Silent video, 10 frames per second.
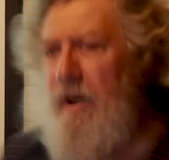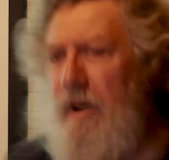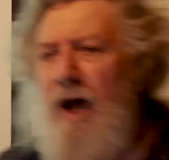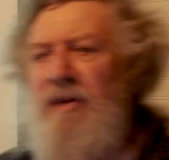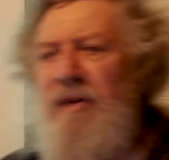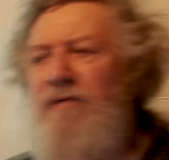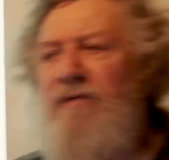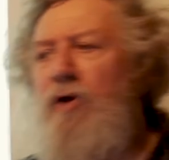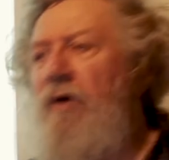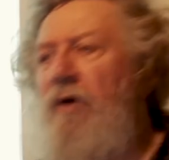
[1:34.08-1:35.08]
How many of you
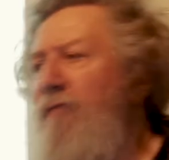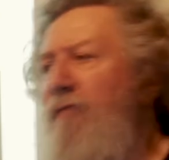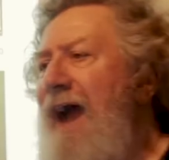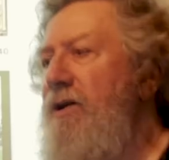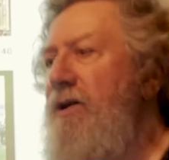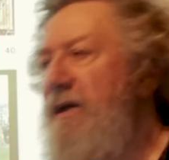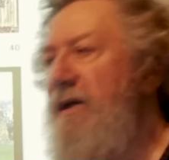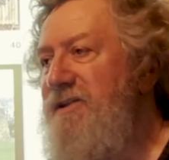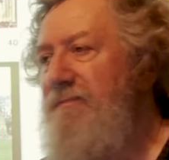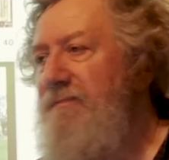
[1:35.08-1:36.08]
know what a fractal
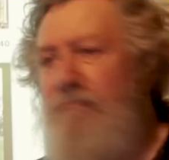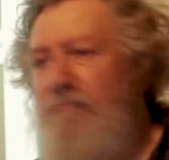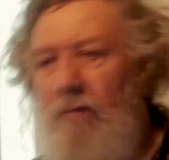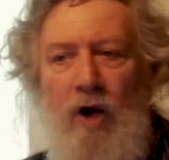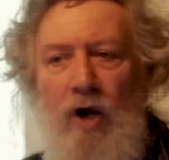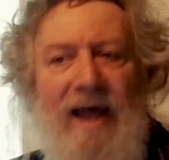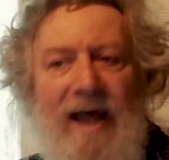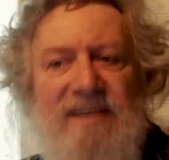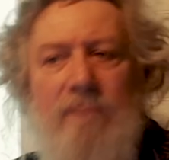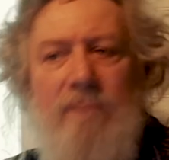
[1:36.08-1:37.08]
is, more or
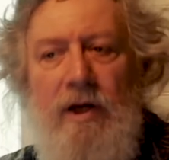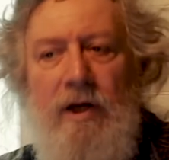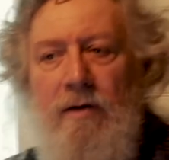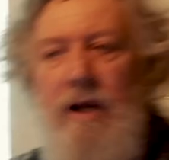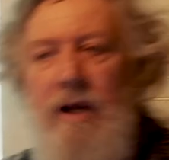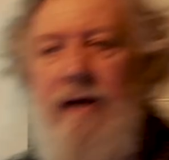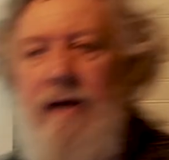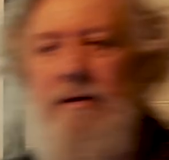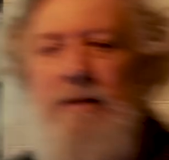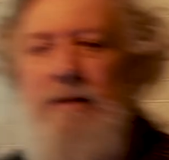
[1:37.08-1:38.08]
less? Good, okay.
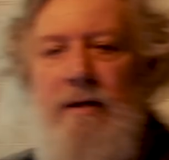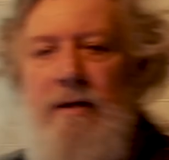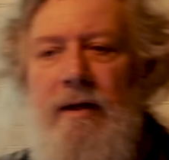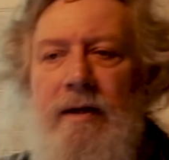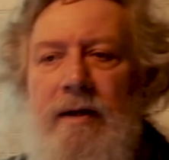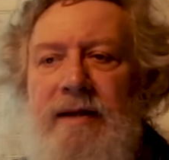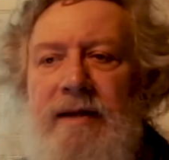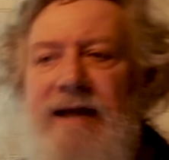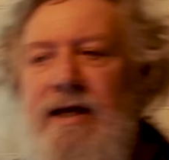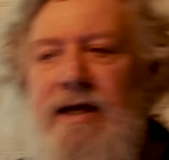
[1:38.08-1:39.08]
The
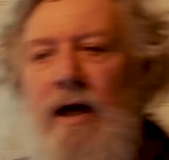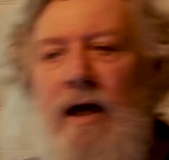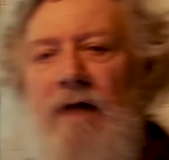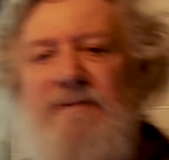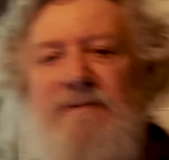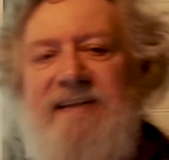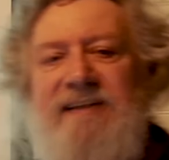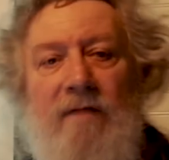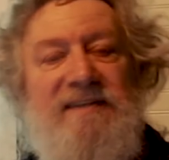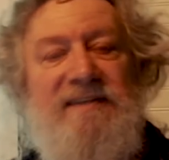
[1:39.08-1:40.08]
idea of
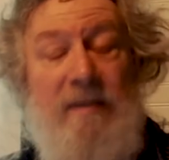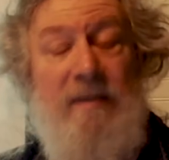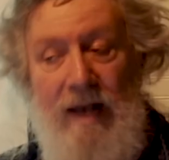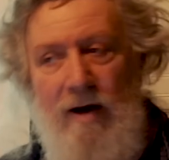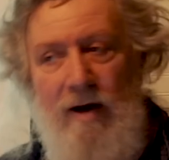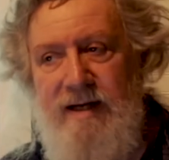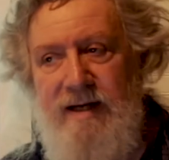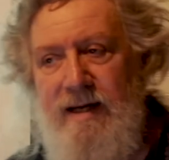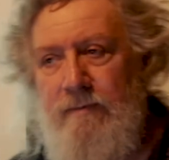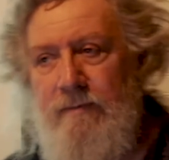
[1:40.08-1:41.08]

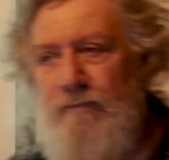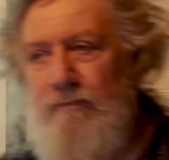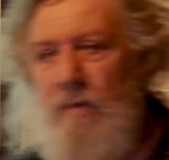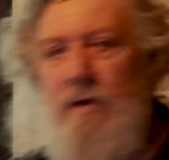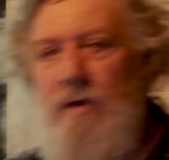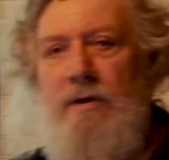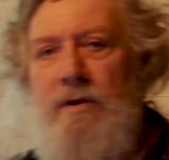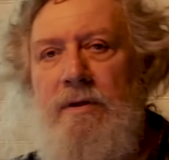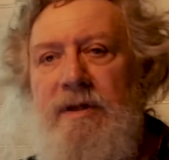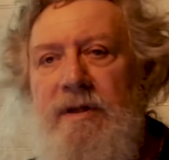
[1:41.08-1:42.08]
self-similarity,
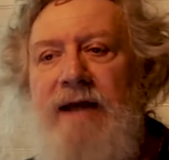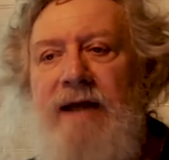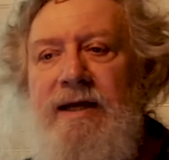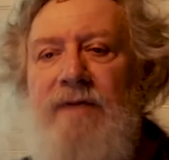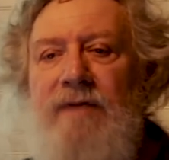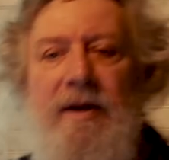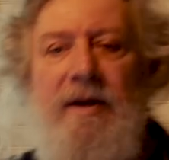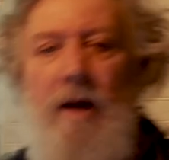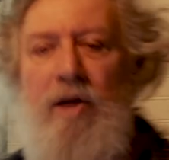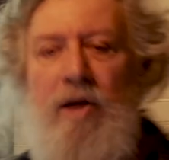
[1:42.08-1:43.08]
the idea that
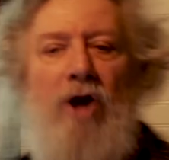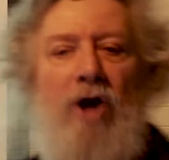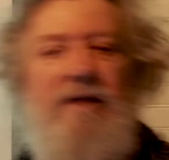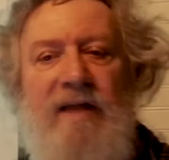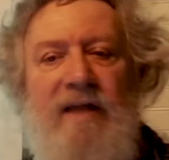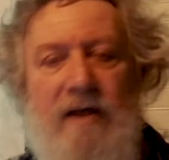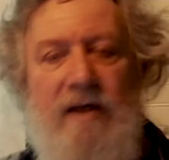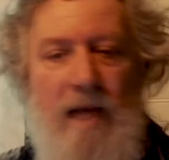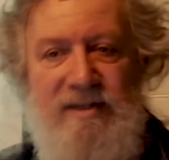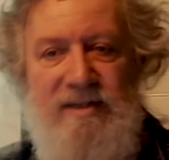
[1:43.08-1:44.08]
a part of any
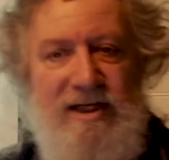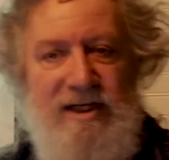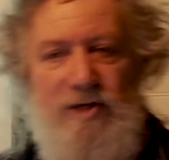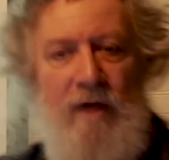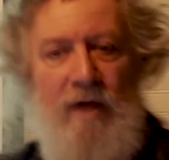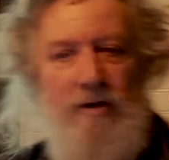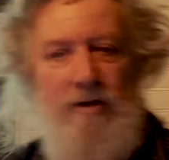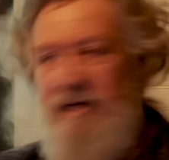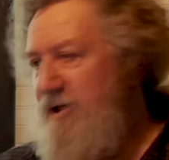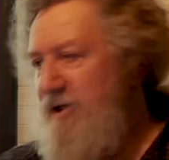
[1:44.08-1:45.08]
composition, whether
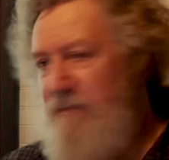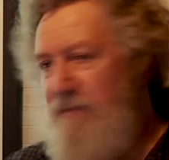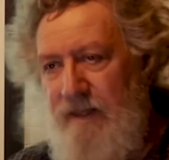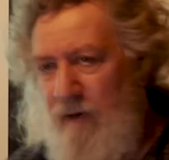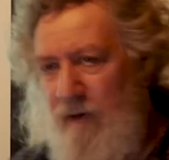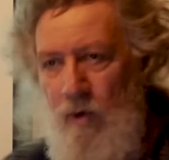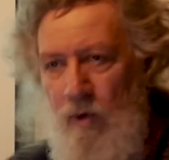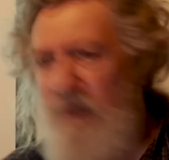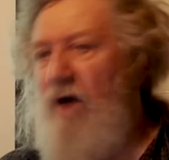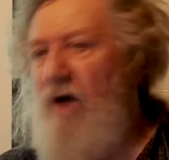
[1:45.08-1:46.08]
this could be a work
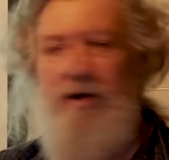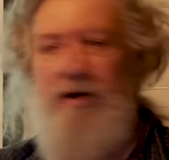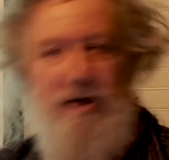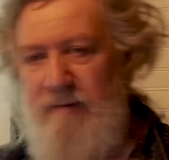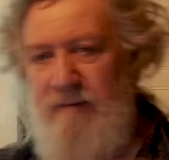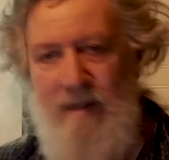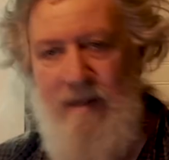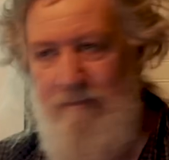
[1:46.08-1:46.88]
of art, it could be a